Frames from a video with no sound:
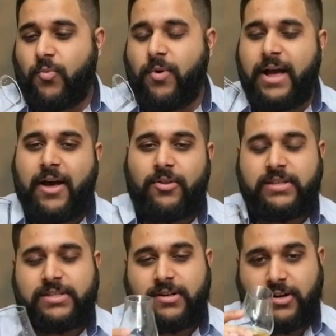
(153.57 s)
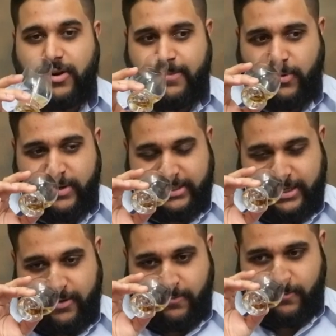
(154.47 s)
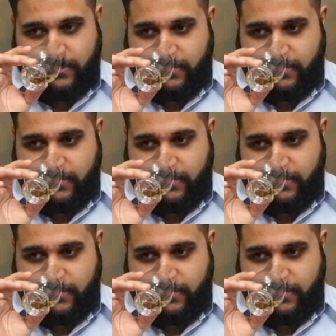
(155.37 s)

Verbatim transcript: Wow, this is an incredible whiskey.